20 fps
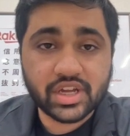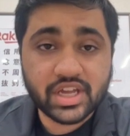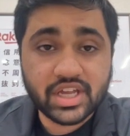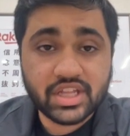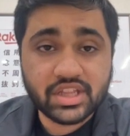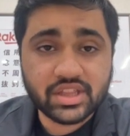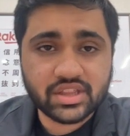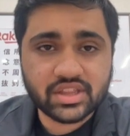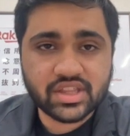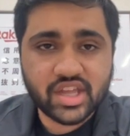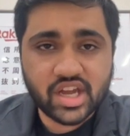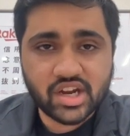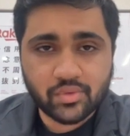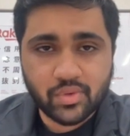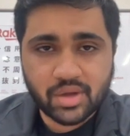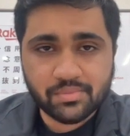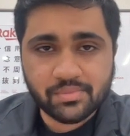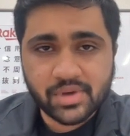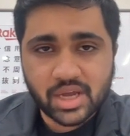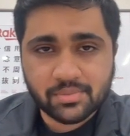in their
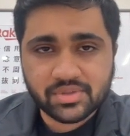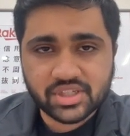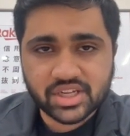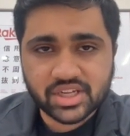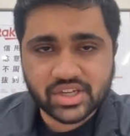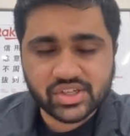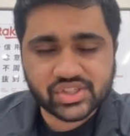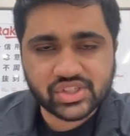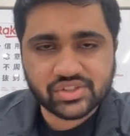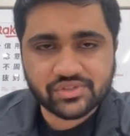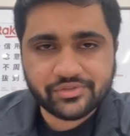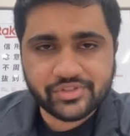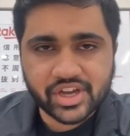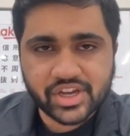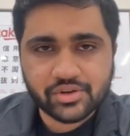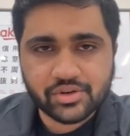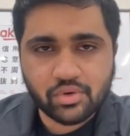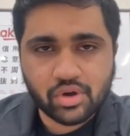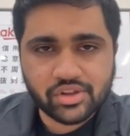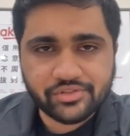web application
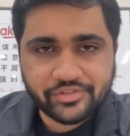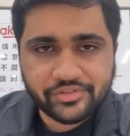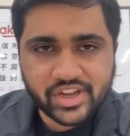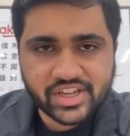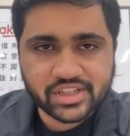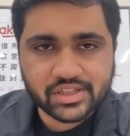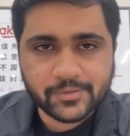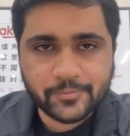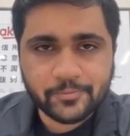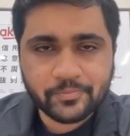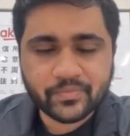firewall file.